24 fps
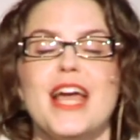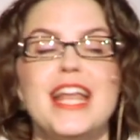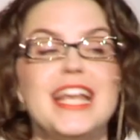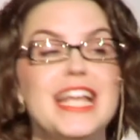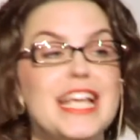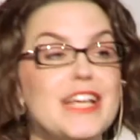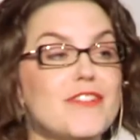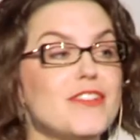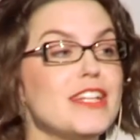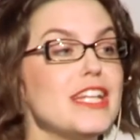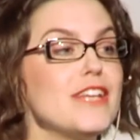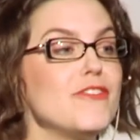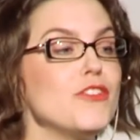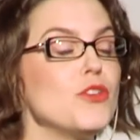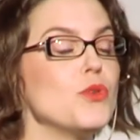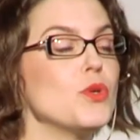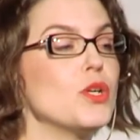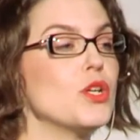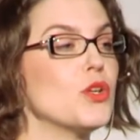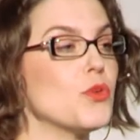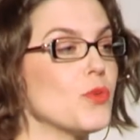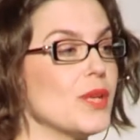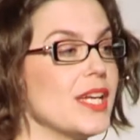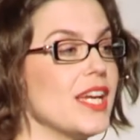And even if
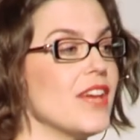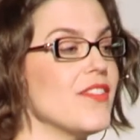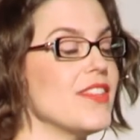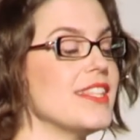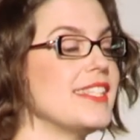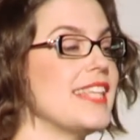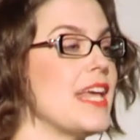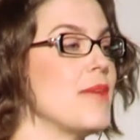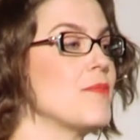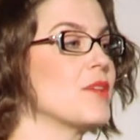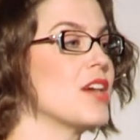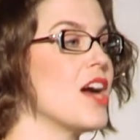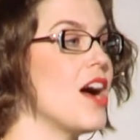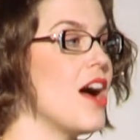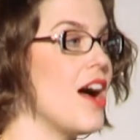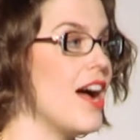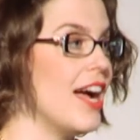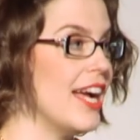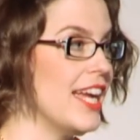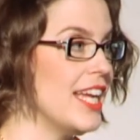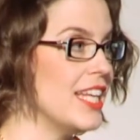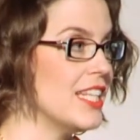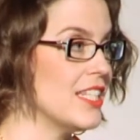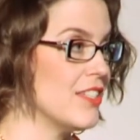you agree on the same
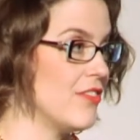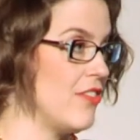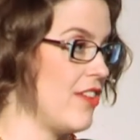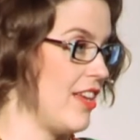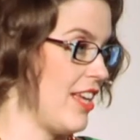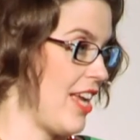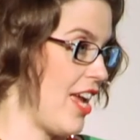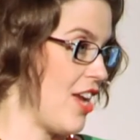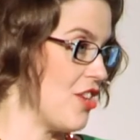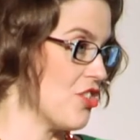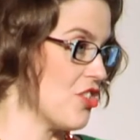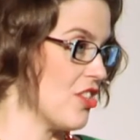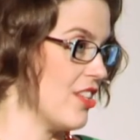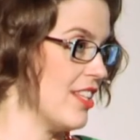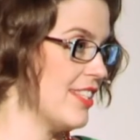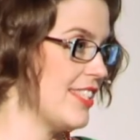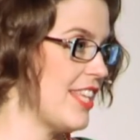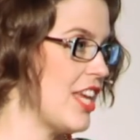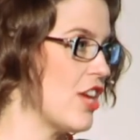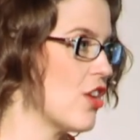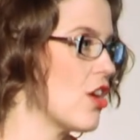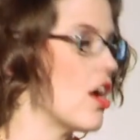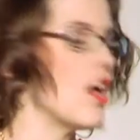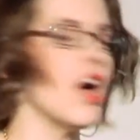kind of vacation,
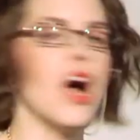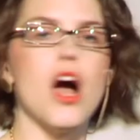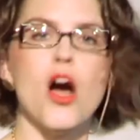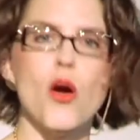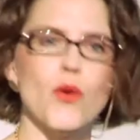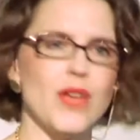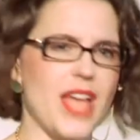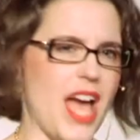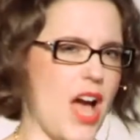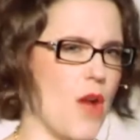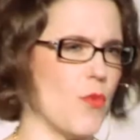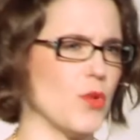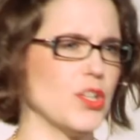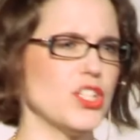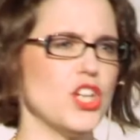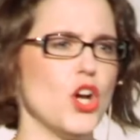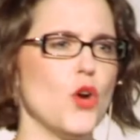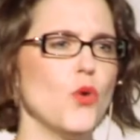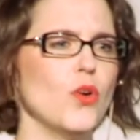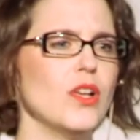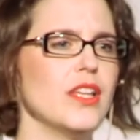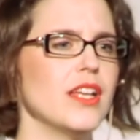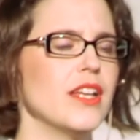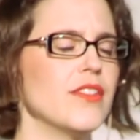let's say you're, oh yeah, we're
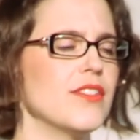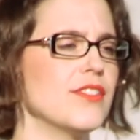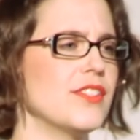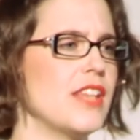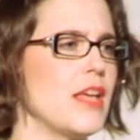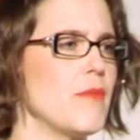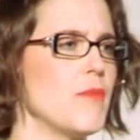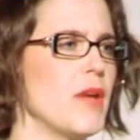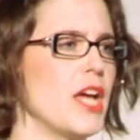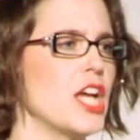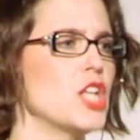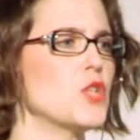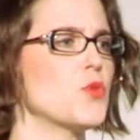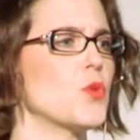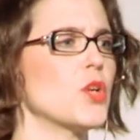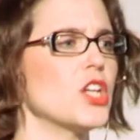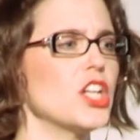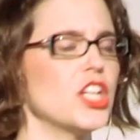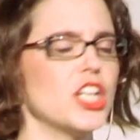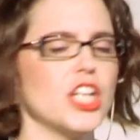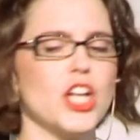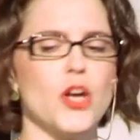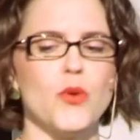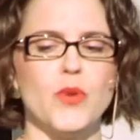totally on the same page,
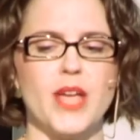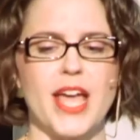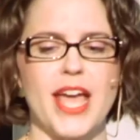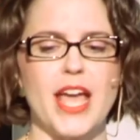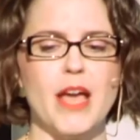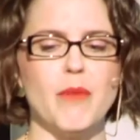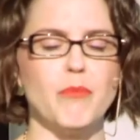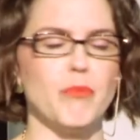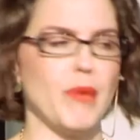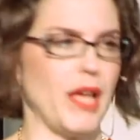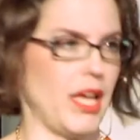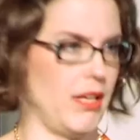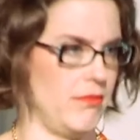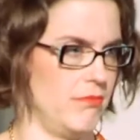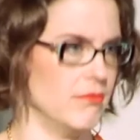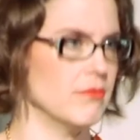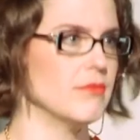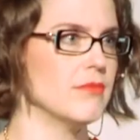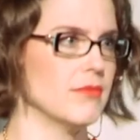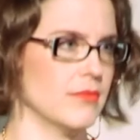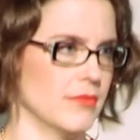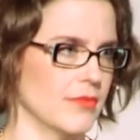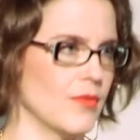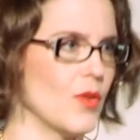we're gonna go camping,
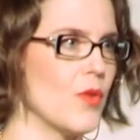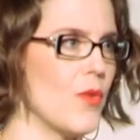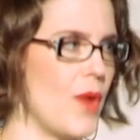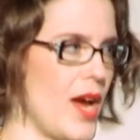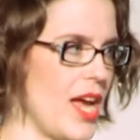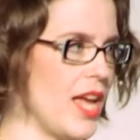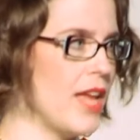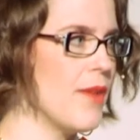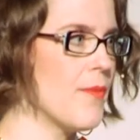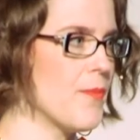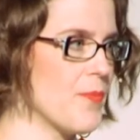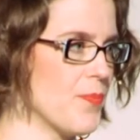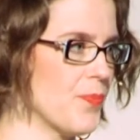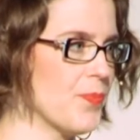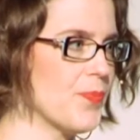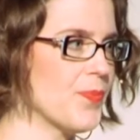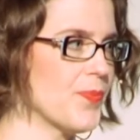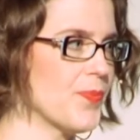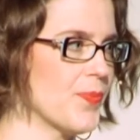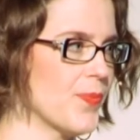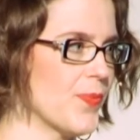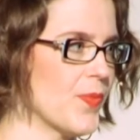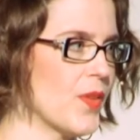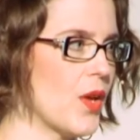right?
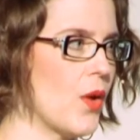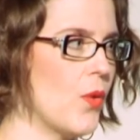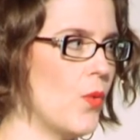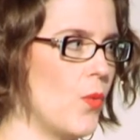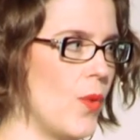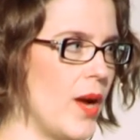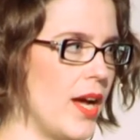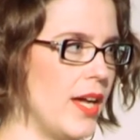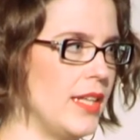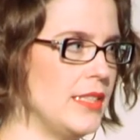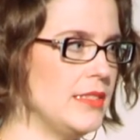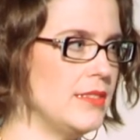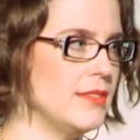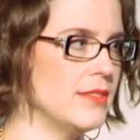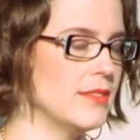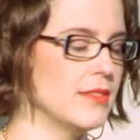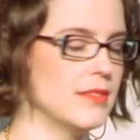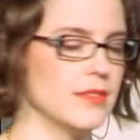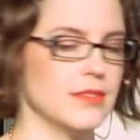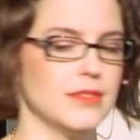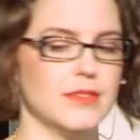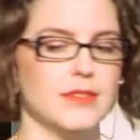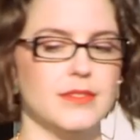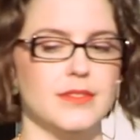Well,
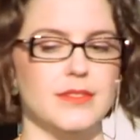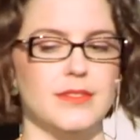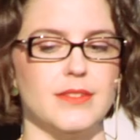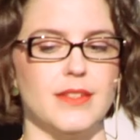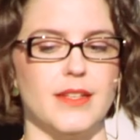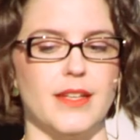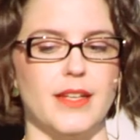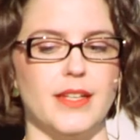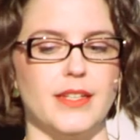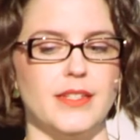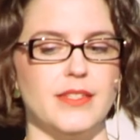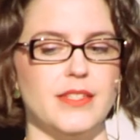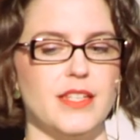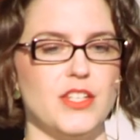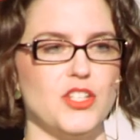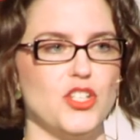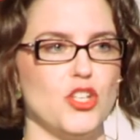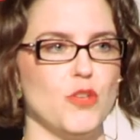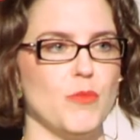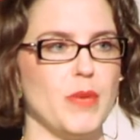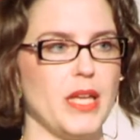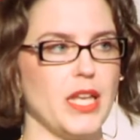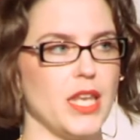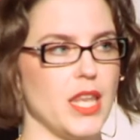
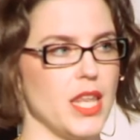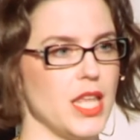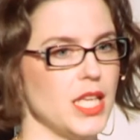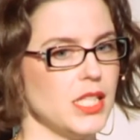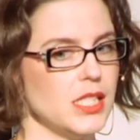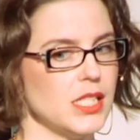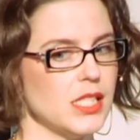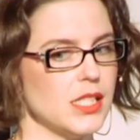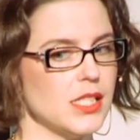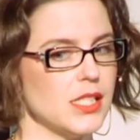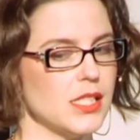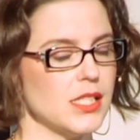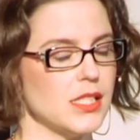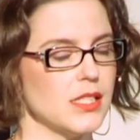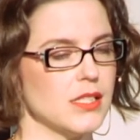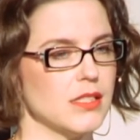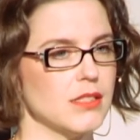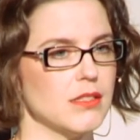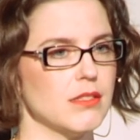did you mean this?